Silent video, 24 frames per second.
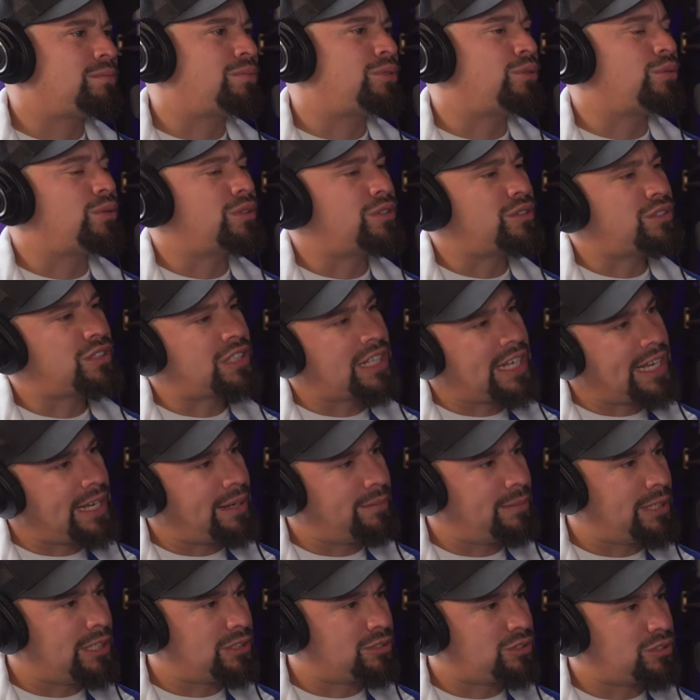Brewers
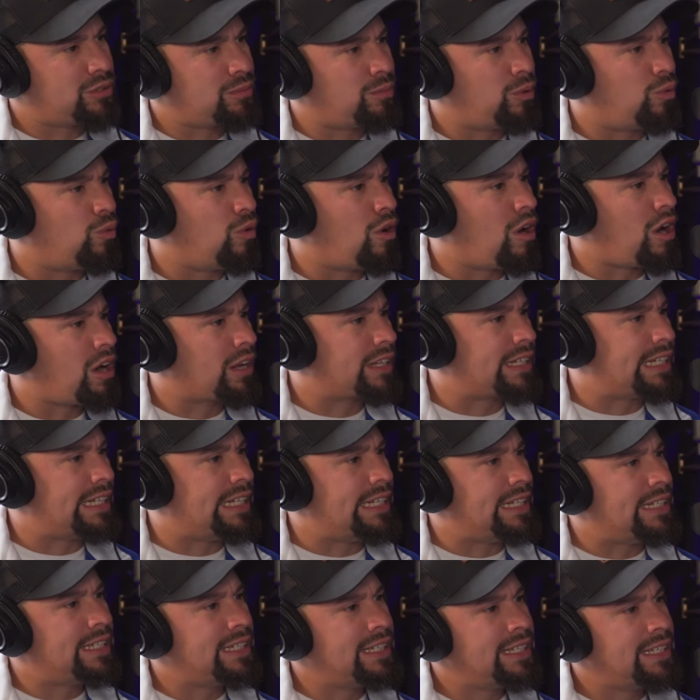came into
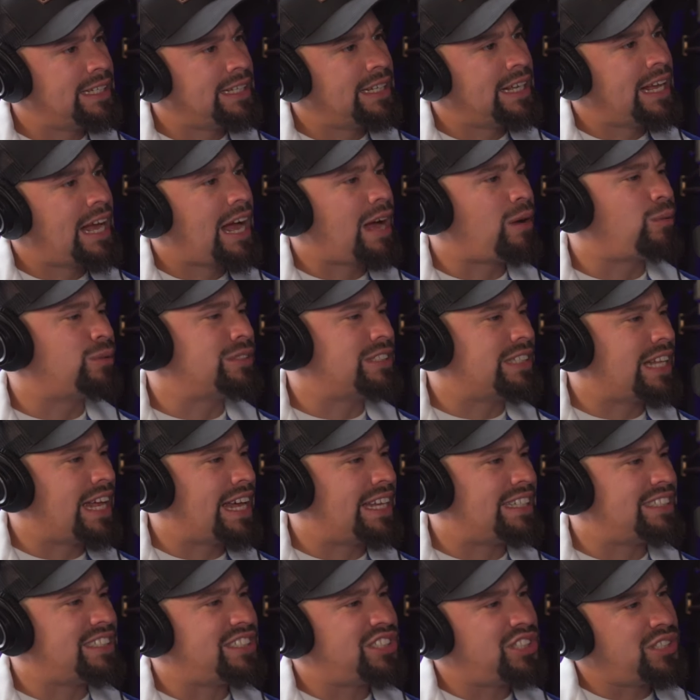Milwaukee. How was
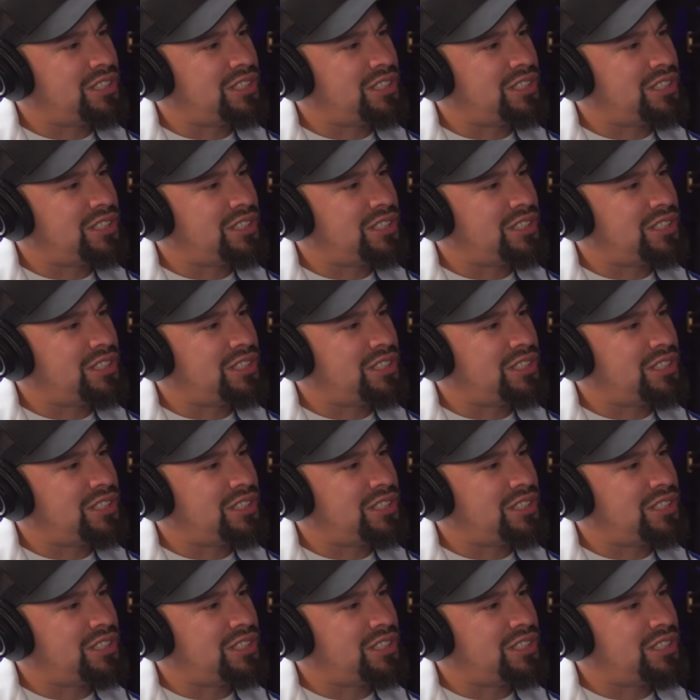that